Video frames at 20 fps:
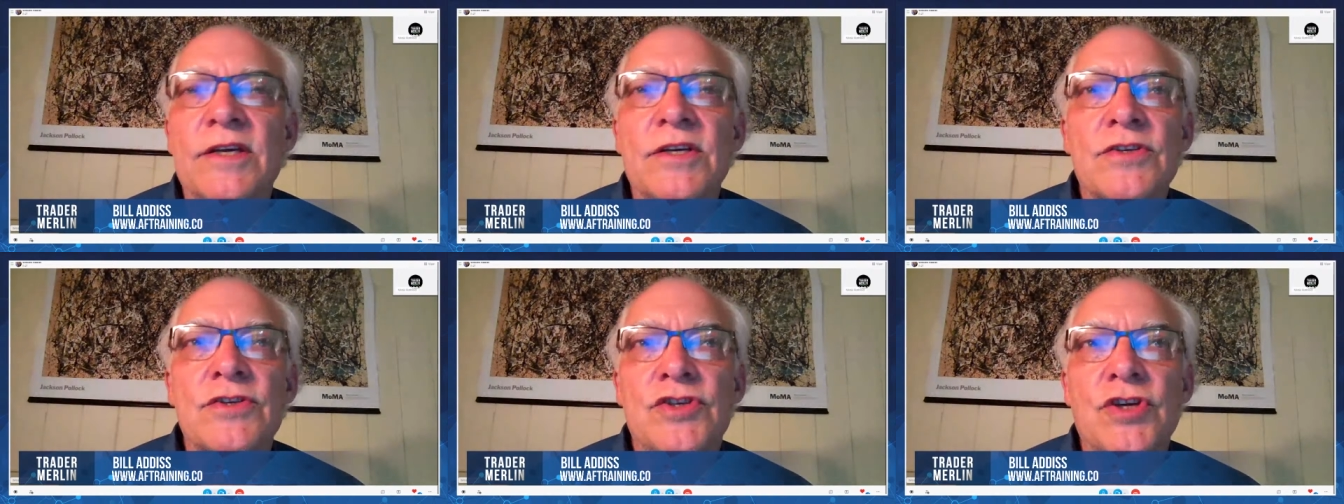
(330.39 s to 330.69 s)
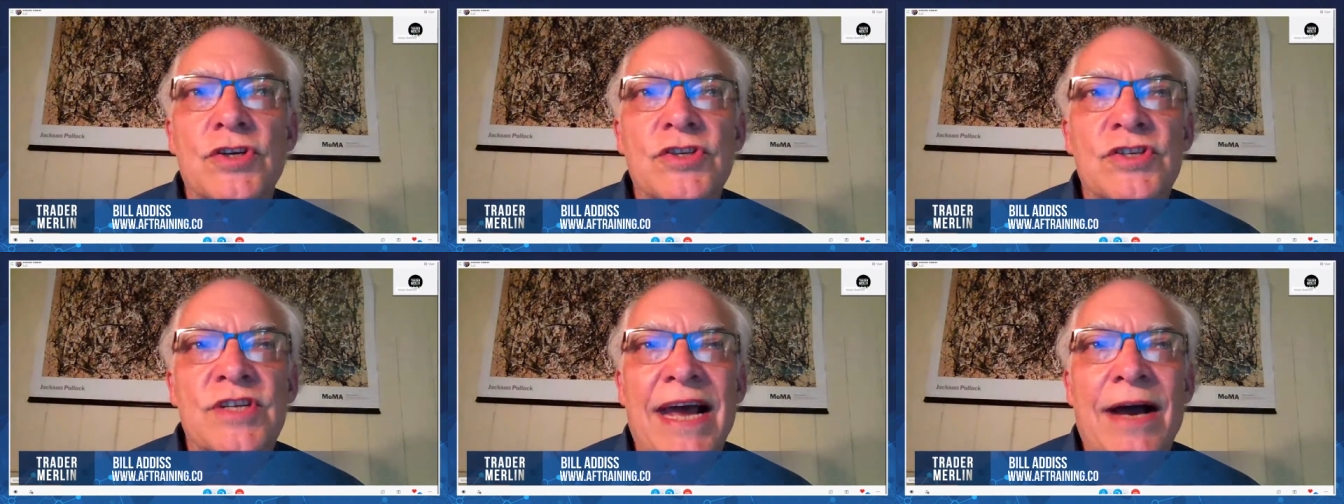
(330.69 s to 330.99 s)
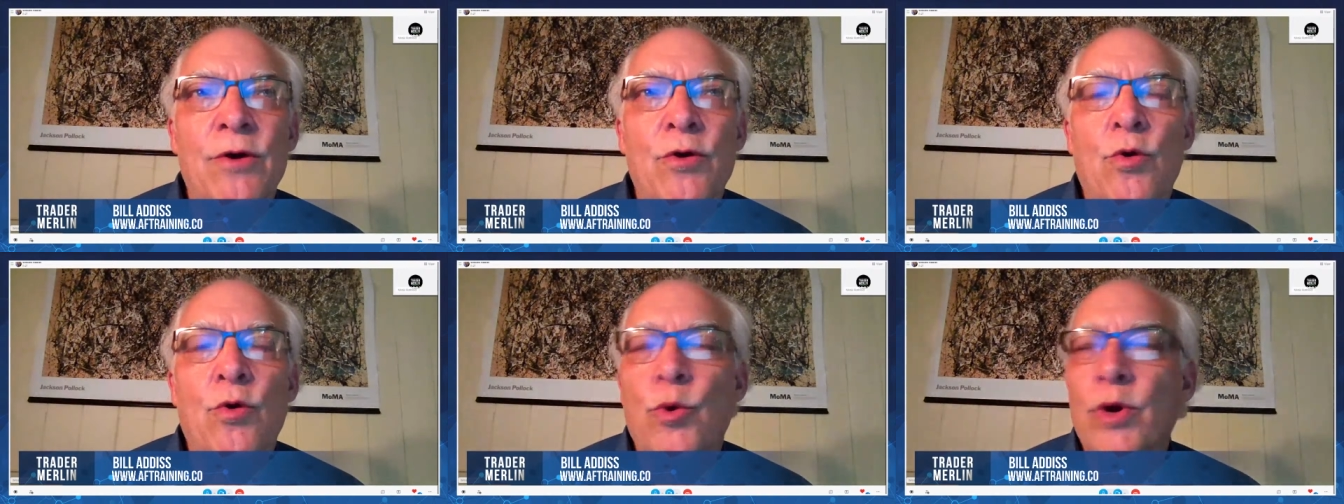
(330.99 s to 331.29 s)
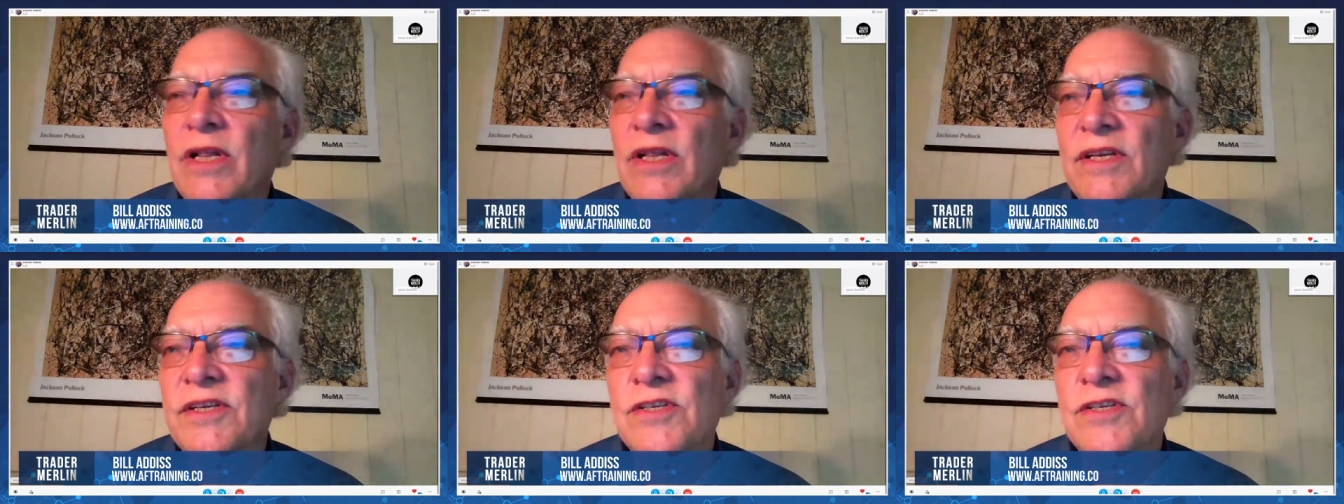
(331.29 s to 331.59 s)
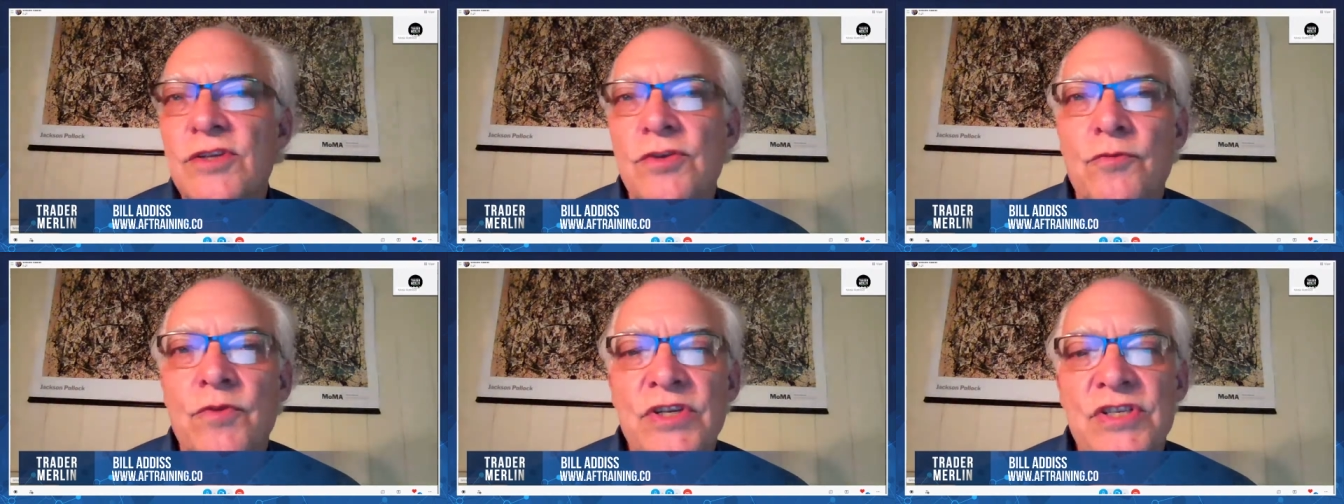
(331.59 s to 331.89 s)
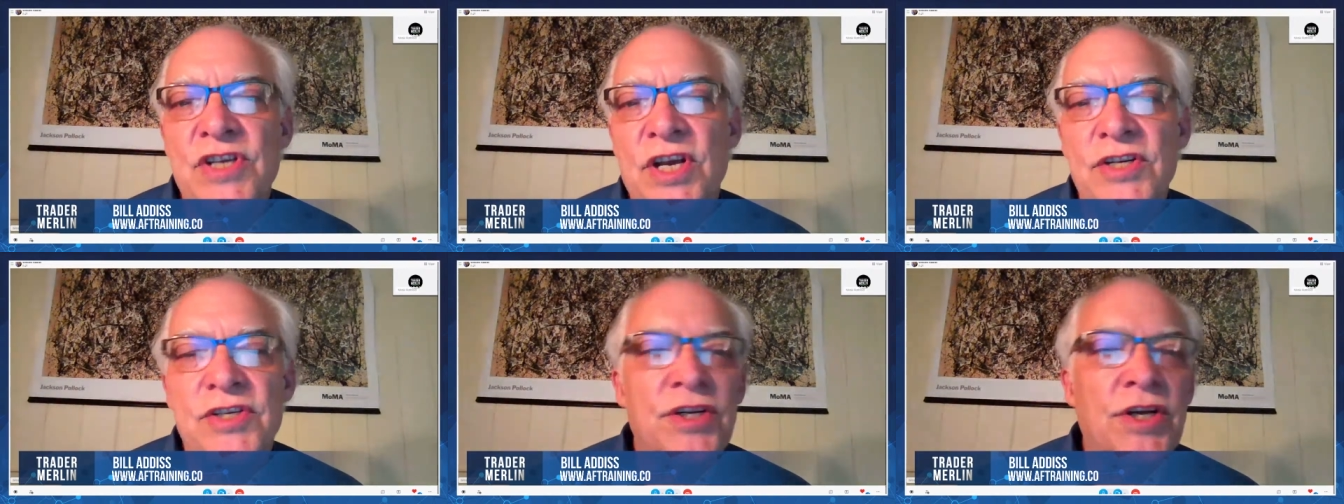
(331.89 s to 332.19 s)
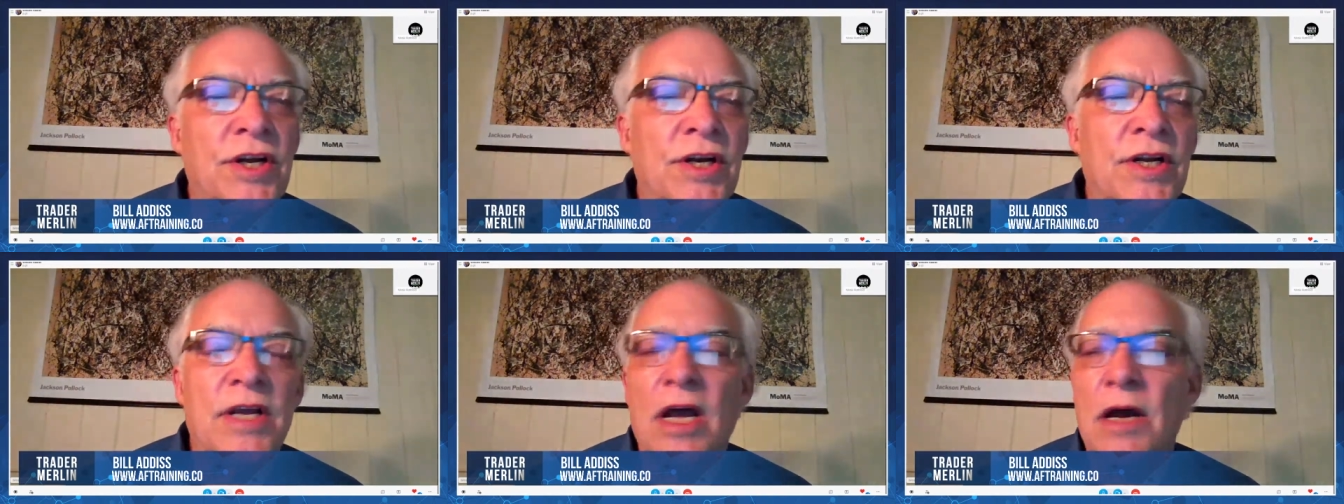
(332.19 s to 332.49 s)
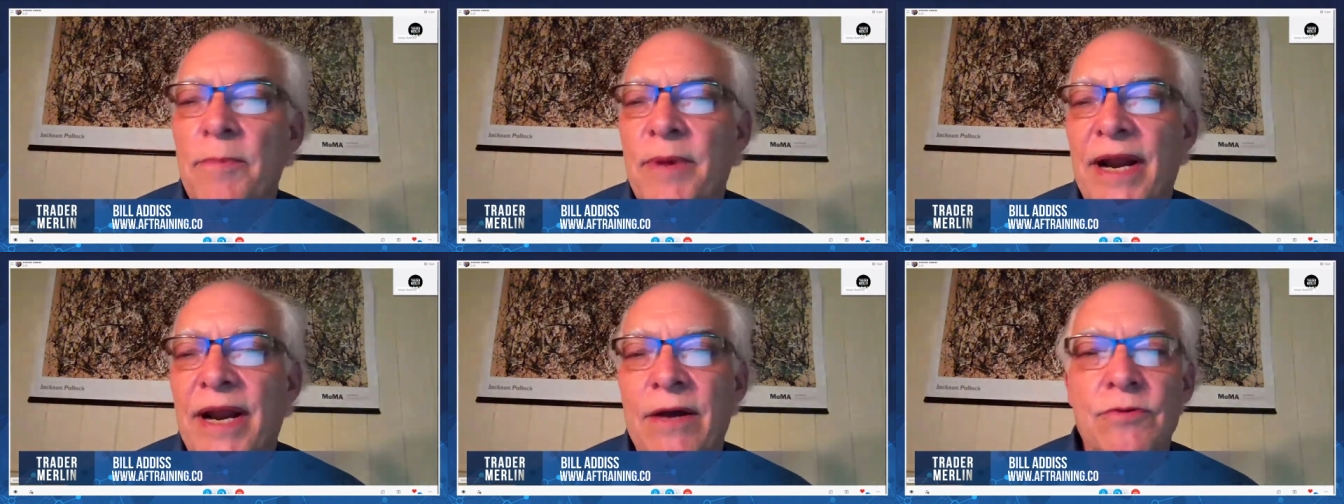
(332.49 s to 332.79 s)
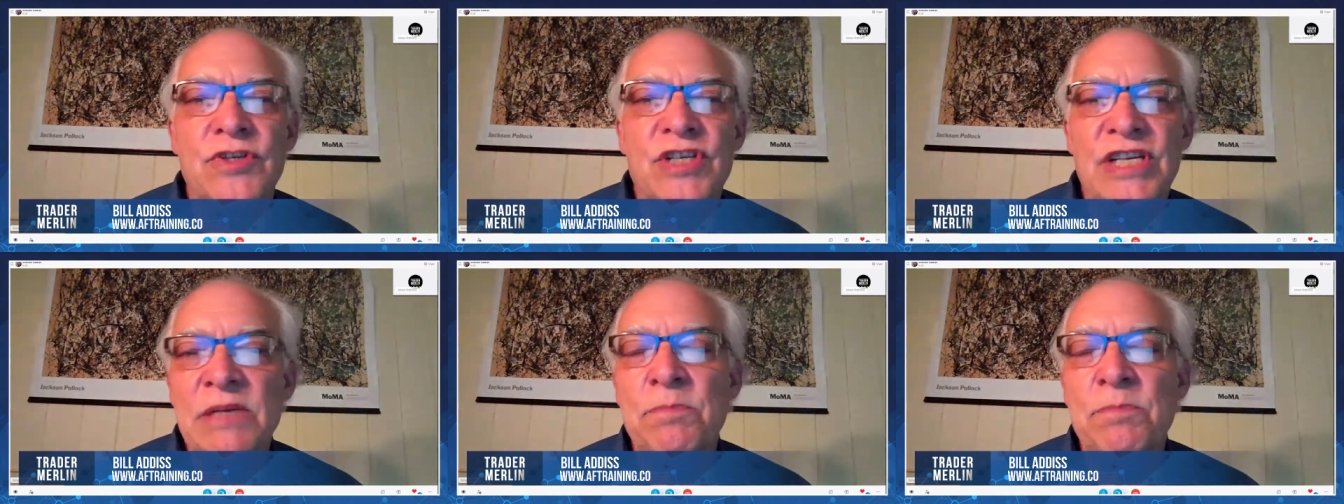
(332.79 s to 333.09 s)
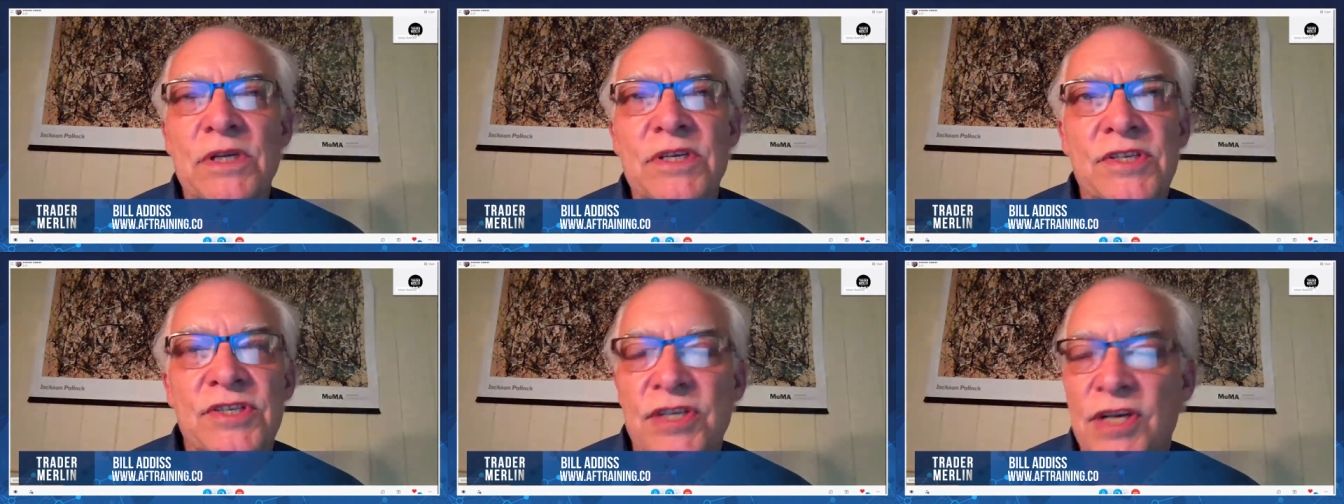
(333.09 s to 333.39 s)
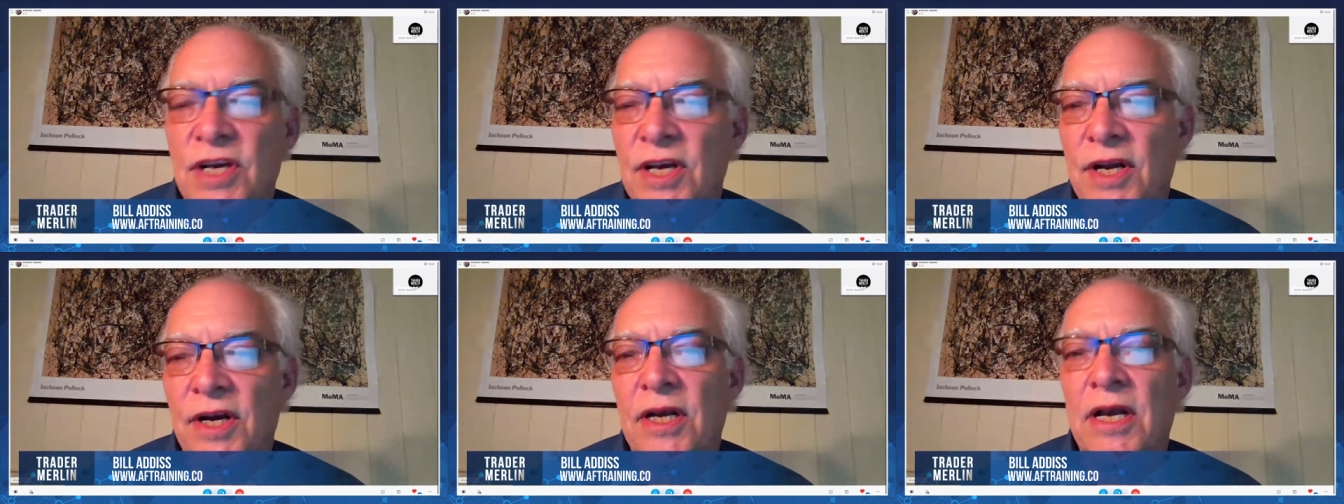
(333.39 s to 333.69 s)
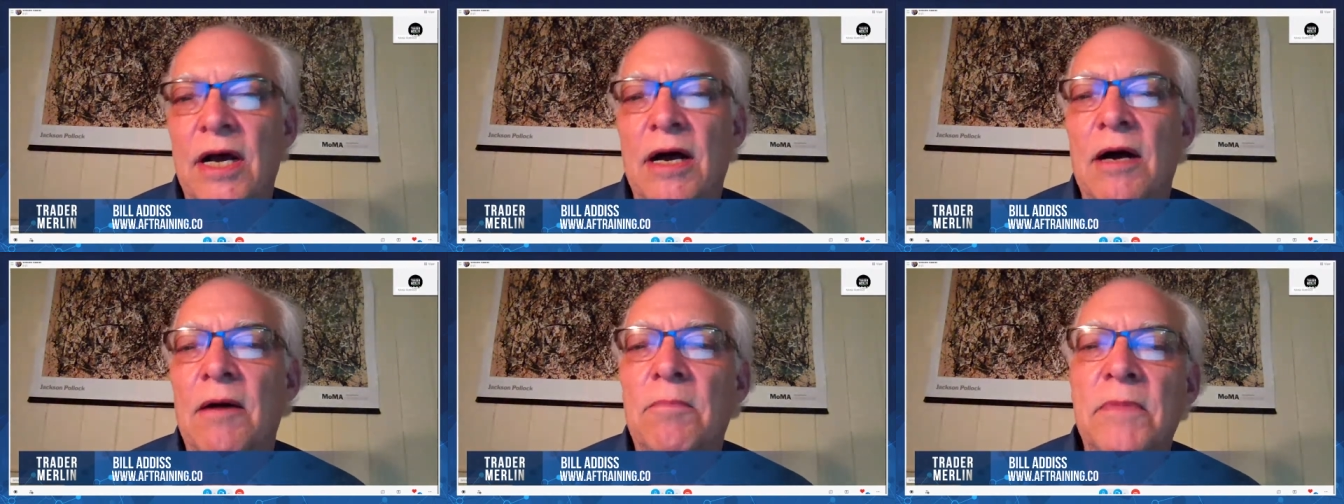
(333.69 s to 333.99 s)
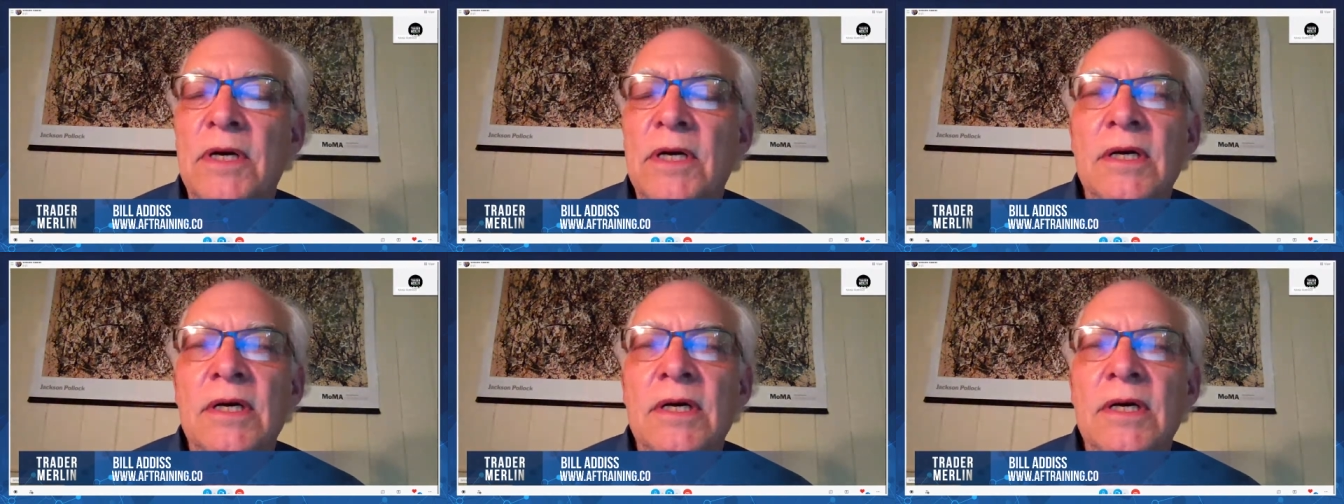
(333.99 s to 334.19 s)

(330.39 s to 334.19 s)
is just how quickly is the recession going to come and how deeply is it going to come?